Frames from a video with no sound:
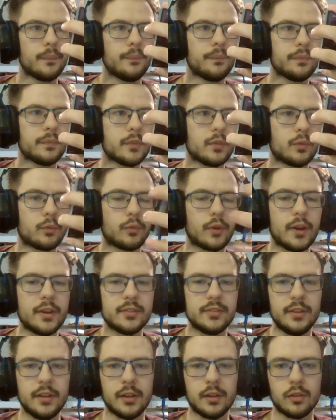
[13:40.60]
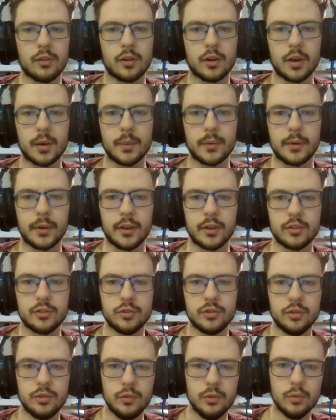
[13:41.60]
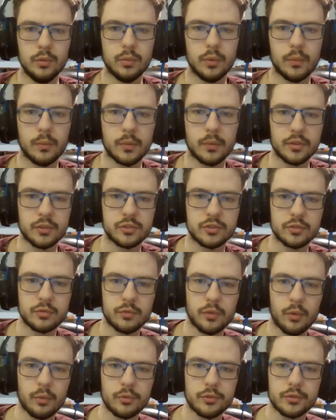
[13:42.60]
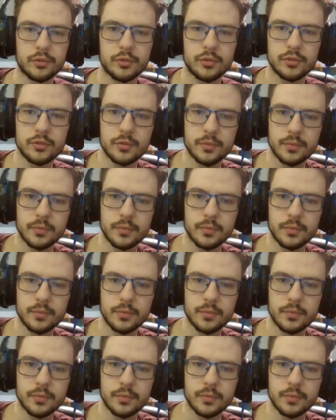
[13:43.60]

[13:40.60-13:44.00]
Raise the Alarm, create 2 1/1 soldiers.